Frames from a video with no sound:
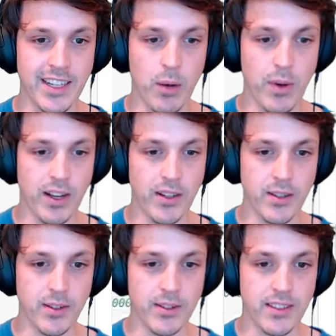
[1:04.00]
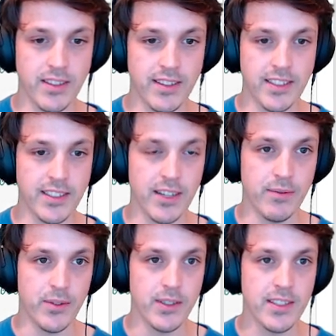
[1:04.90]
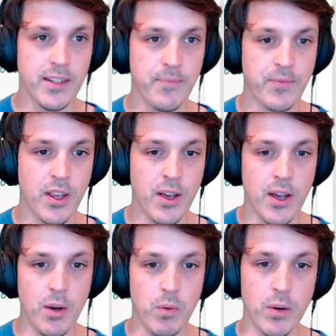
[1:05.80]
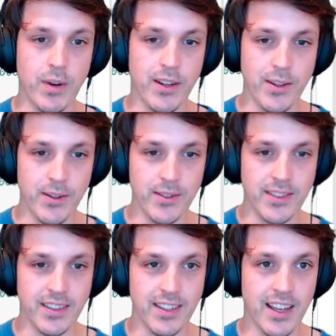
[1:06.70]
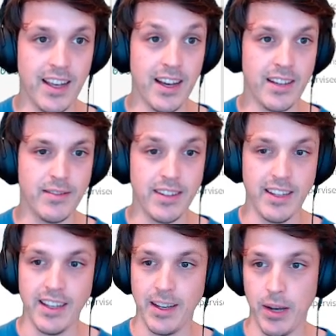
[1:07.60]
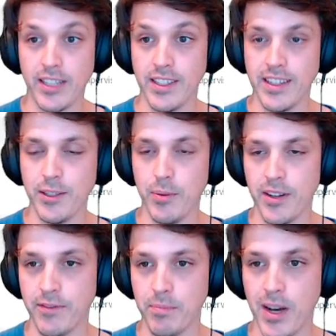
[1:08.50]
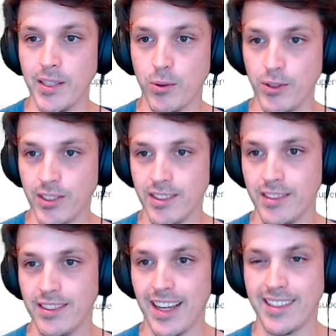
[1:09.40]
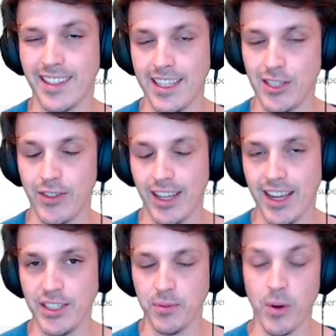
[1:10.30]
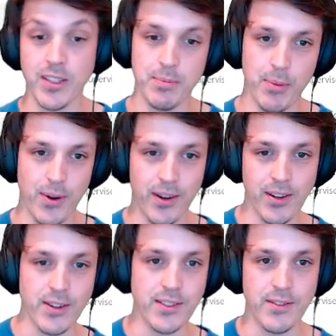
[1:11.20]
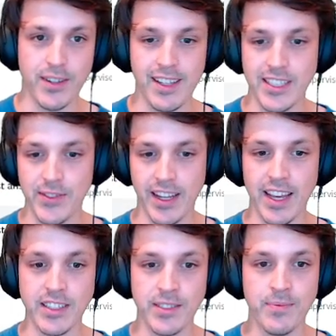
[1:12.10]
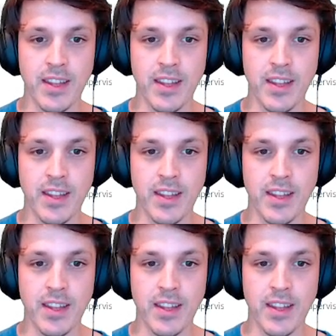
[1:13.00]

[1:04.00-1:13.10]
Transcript: we going to use this time? Firstly, well, we're going to use actually another one of PyTorch's text classification ones, but we're not going to use it for classification.